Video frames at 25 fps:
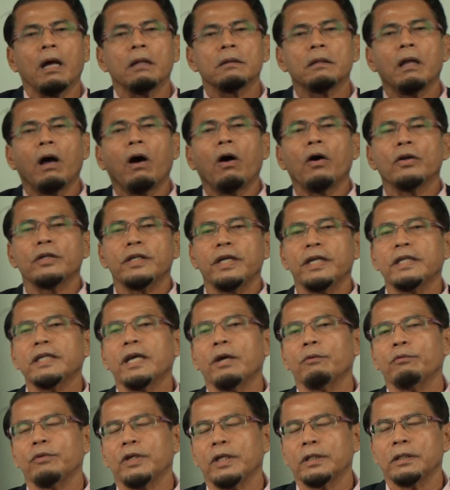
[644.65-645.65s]
Allah ordained
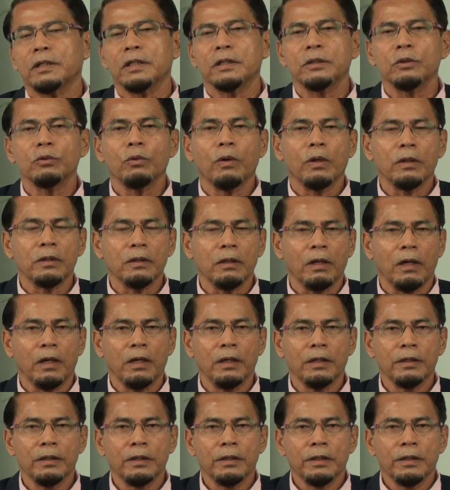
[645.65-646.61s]
that we return to Allah.